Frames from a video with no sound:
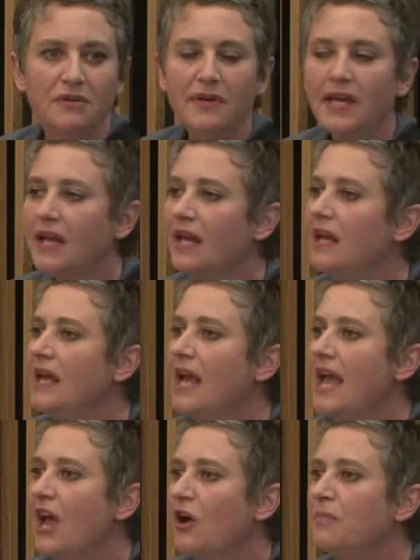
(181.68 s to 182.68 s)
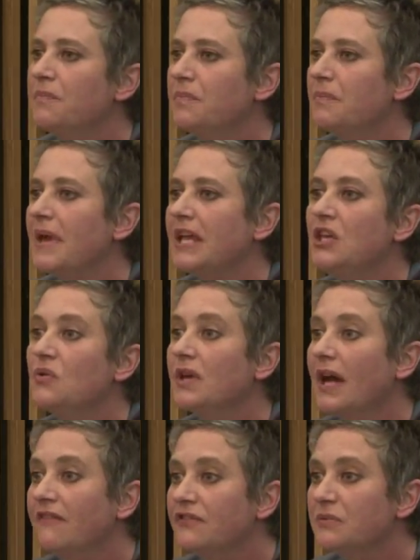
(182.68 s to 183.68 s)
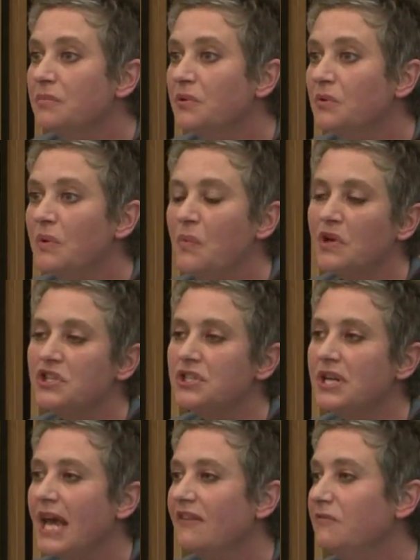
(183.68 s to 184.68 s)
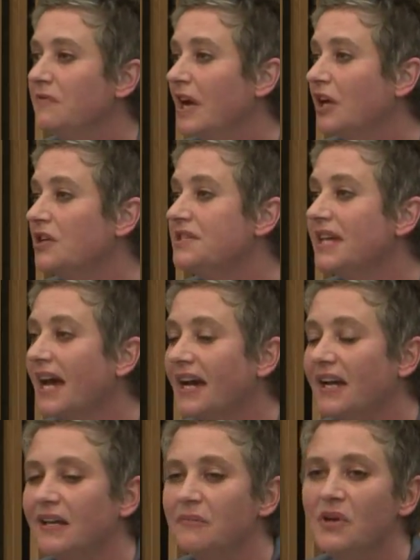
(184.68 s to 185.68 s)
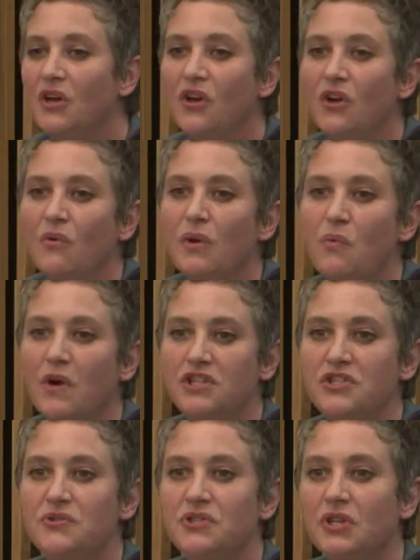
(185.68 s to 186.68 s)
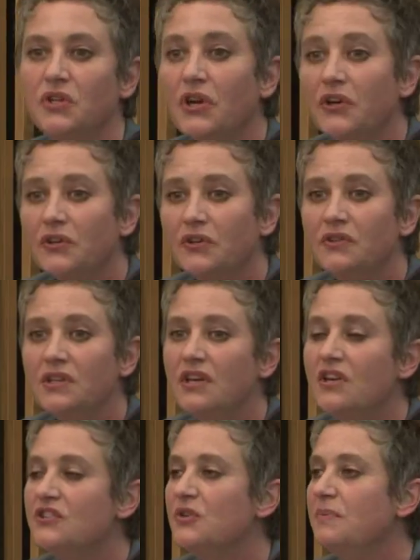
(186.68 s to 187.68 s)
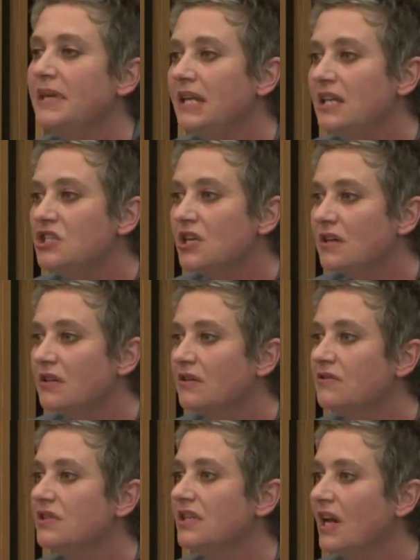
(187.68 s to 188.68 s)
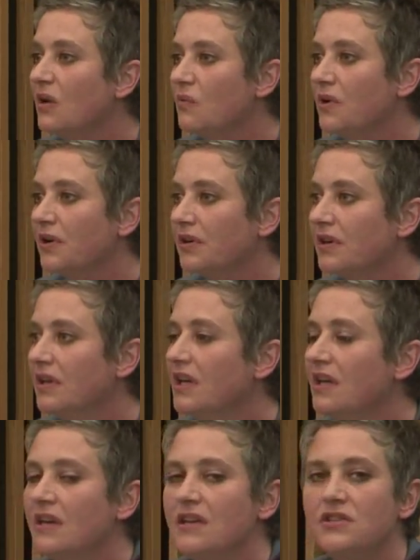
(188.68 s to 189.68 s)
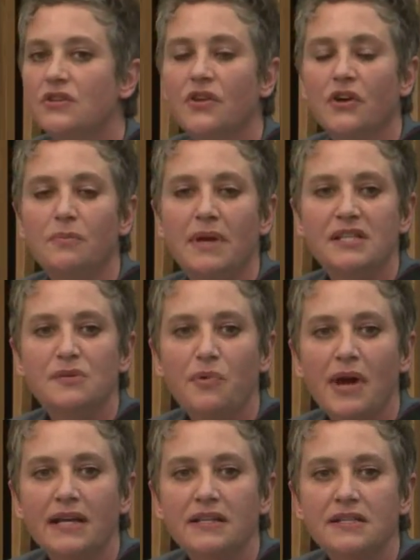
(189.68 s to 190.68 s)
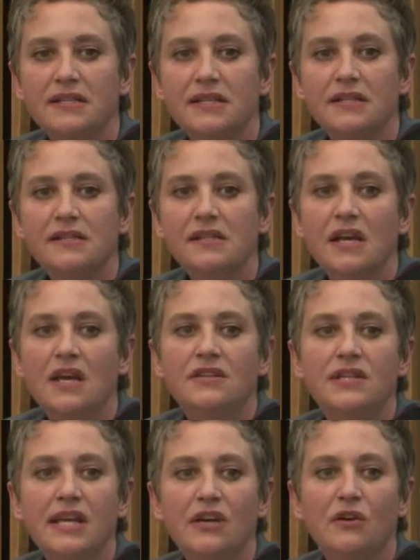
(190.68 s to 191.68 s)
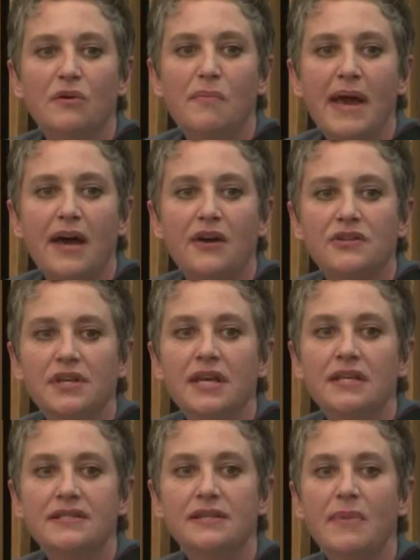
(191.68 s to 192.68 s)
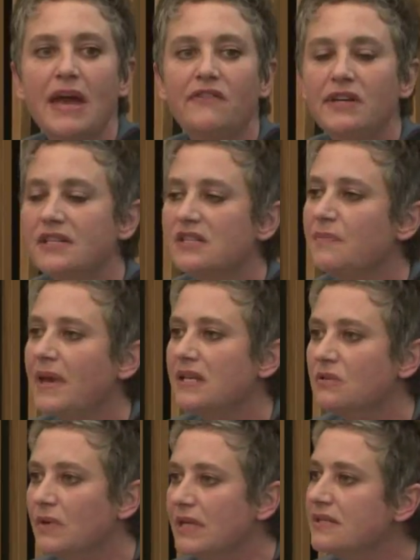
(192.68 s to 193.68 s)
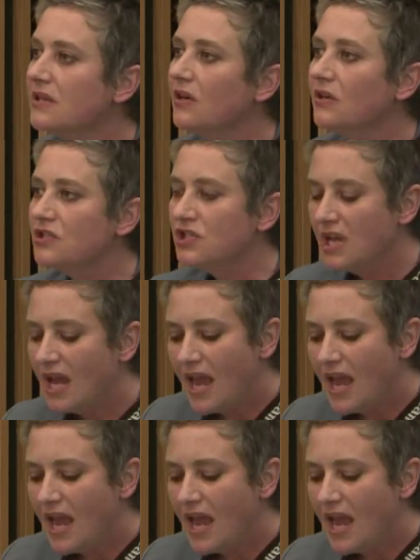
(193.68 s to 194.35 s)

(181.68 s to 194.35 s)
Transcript: to help make you comfortable. We want you to have a good time. We want you to learn, to meet each other, to network, to learn best practices, to hear about some evidence-based research.